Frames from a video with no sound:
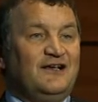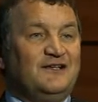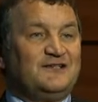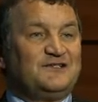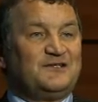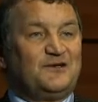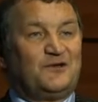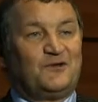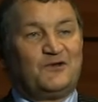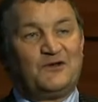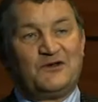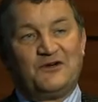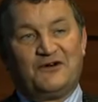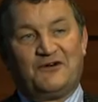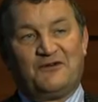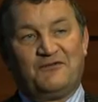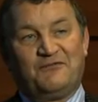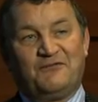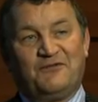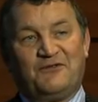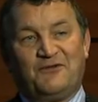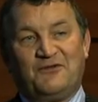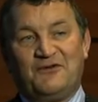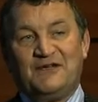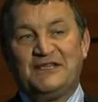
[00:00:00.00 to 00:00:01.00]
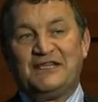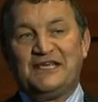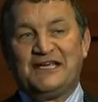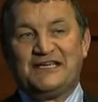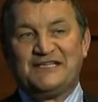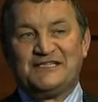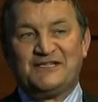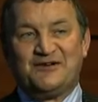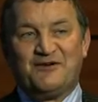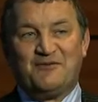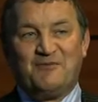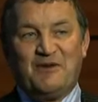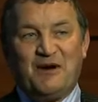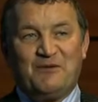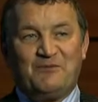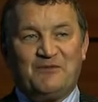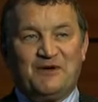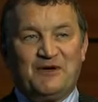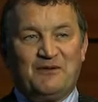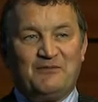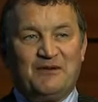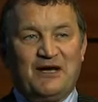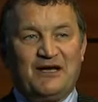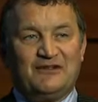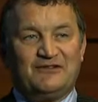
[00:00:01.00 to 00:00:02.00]
So there are three things to
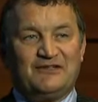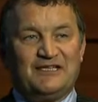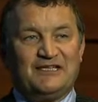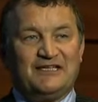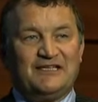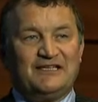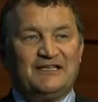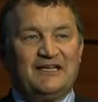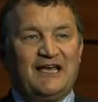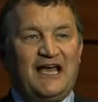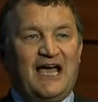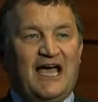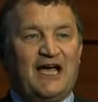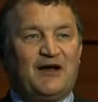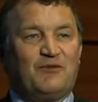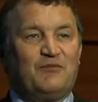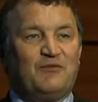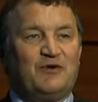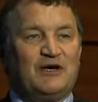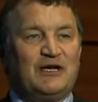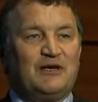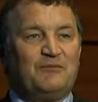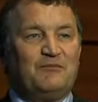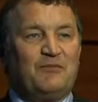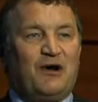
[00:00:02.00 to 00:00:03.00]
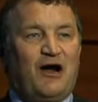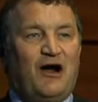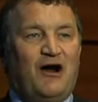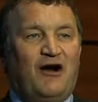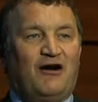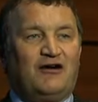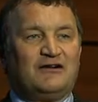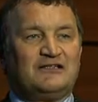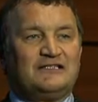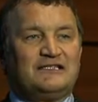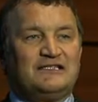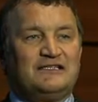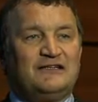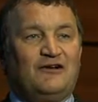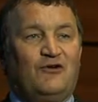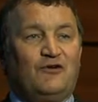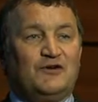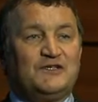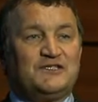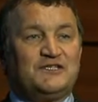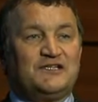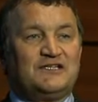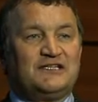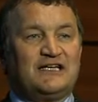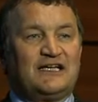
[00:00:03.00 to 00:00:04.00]
remember about the Eicc Marine Power
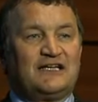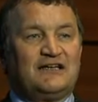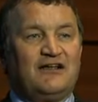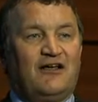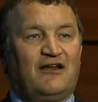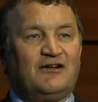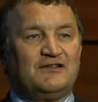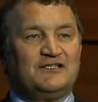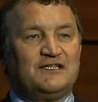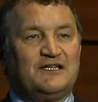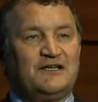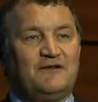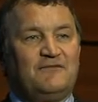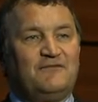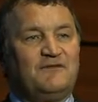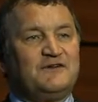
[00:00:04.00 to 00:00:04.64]
Oyster technology.